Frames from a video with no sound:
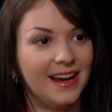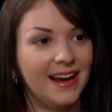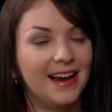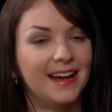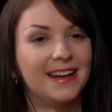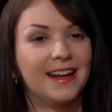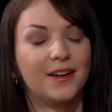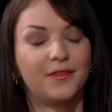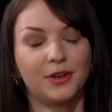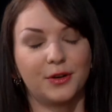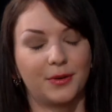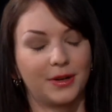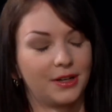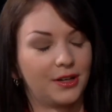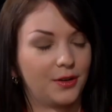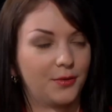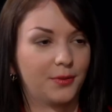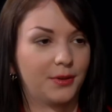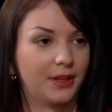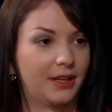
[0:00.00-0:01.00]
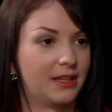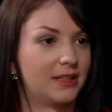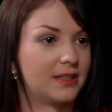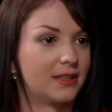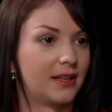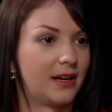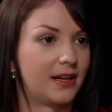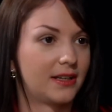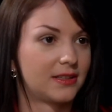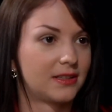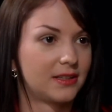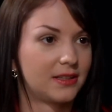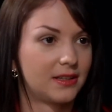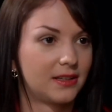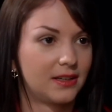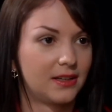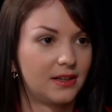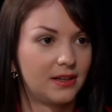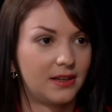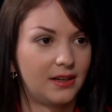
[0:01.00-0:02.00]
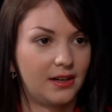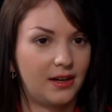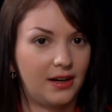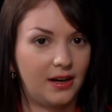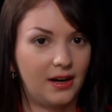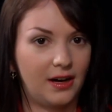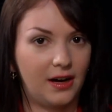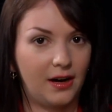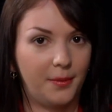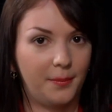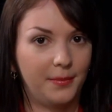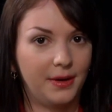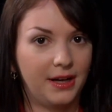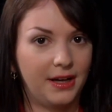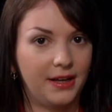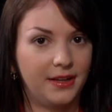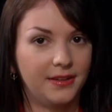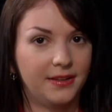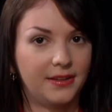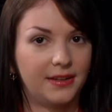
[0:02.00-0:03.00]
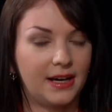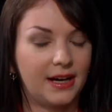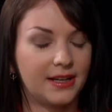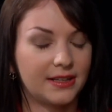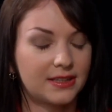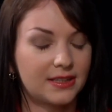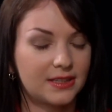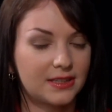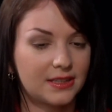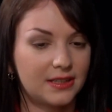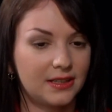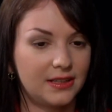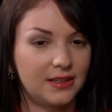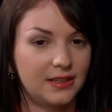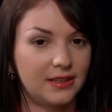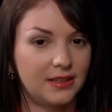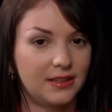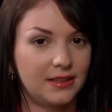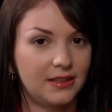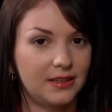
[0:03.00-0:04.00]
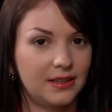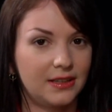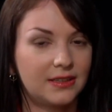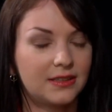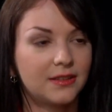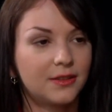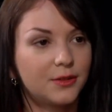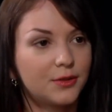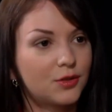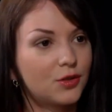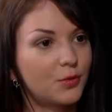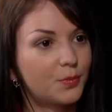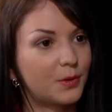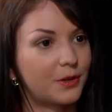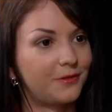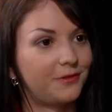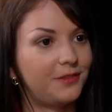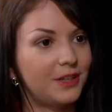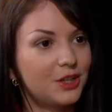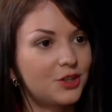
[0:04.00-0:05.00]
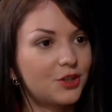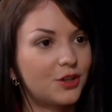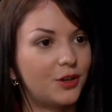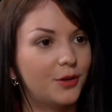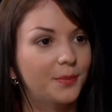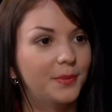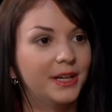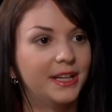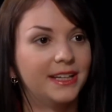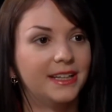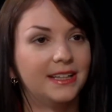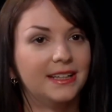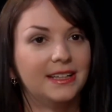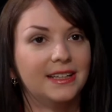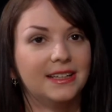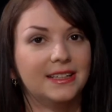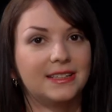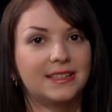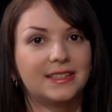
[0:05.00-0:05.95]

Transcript: And everyone could relate to that. And it's a little superficial, but